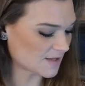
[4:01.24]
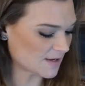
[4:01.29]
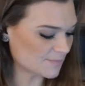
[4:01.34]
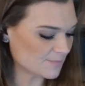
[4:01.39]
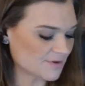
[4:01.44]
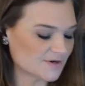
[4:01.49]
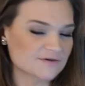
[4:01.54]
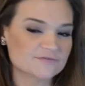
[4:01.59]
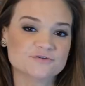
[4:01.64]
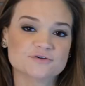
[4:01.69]

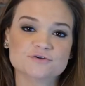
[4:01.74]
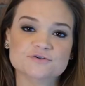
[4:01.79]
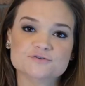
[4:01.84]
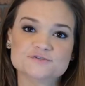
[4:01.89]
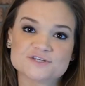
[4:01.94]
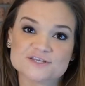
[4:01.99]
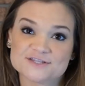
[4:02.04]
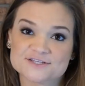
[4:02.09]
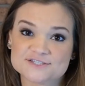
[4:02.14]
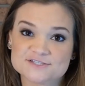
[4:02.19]
But if you're
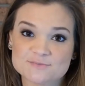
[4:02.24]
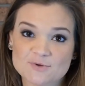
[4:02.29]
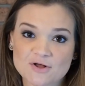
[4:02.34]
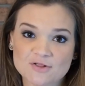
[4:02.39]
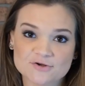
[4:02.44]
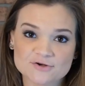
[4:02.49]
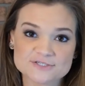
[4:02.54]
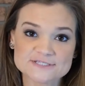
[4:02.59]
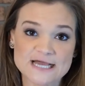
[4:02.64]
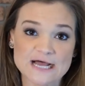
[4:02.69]
using the
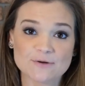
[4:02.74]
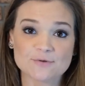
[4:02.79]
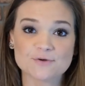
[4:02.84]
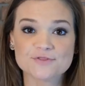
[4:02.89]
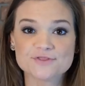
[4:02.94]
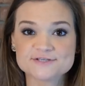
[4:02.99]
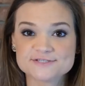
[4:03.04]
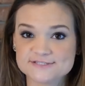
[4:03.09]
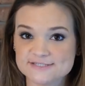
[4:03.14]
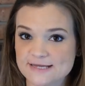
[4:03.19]
smaller
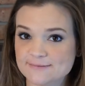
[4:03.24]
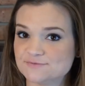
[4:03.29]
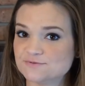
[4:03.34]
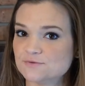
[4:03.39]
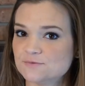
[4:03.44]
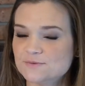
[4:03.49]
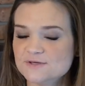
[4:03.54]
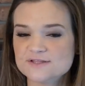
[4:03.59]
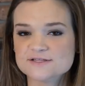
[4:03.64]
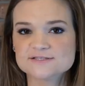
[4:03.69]
towel, the steps
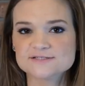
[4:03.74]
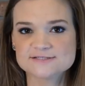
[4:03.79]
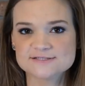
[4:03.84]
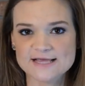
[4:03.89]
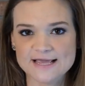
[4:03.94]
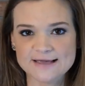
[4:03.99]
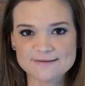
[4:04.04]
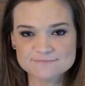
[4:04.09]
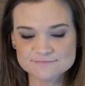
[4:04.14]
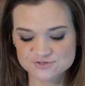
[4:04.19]
would be the
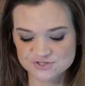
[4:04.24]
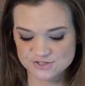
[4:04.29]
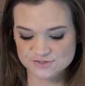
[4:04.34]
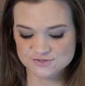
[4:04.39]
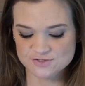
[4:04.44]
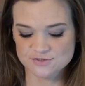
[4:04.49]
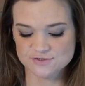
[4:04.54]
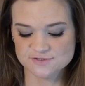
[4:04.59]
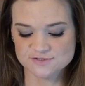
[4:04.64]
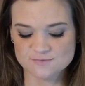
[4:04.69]
same,
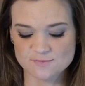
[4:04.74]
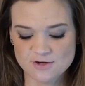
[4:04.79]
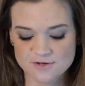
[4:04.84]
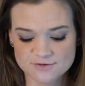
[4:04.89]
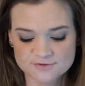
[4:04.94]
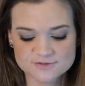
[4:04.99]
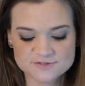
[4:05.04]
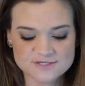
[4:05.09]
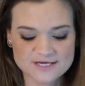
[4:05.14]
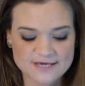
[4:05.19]
just on a
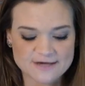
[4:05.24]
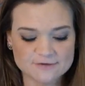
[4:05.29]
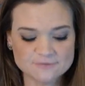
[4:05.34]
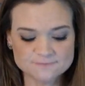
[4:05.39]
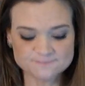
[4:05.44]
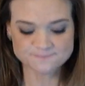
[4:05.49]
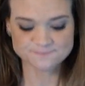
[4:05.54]
smaller scale.